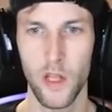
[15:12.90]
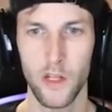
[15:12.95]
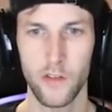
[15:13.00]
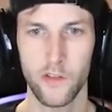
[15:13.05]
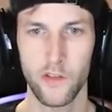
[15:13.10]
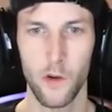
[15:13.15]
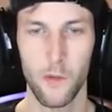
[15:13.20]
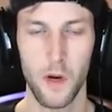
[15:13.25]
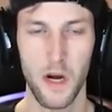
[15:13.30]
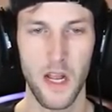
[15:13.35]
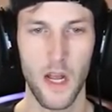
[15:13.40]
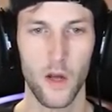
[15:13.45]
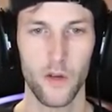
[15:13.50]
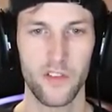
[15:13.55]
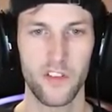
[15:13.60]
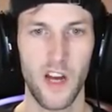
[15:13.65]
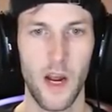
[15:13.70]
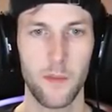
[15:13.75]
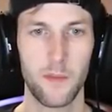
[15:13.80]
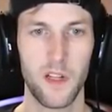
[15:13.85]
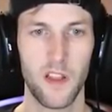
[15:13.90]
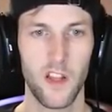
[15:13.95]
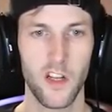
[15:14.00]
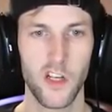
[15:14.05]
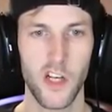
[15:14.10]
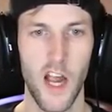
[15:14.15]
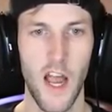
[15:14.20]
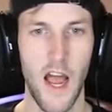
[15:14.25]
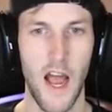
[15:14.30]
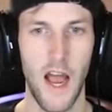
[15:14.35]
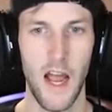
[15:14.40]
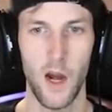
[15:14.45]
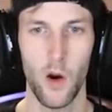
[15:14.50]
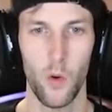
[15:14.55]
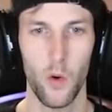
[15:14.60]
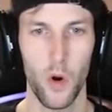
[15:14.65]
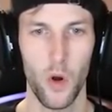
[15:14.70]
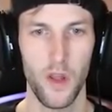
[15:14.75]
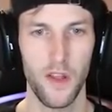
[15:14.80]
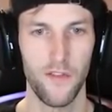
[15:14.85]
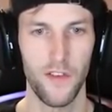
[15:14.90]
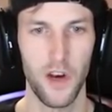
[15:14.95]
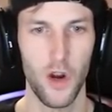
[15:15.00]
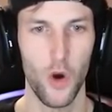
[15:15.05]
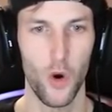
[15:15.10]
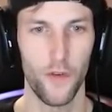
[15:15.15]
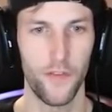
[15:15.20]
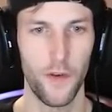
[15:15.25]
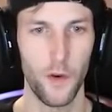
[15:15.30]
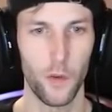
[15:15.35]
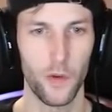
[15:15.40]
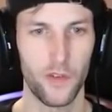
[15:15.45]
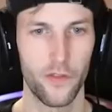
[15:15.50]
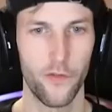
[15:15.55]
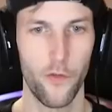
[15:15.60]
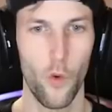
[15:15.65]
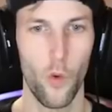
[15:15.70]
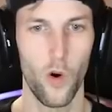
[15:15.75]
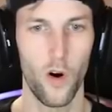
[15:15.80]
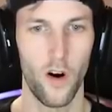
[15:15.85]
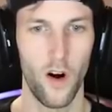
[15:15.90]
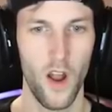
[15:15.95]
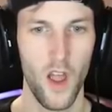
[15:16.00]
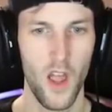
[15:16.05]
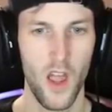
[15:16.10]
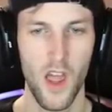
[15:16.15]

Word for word: that somebody else typed in the chat, I don't even know if it was for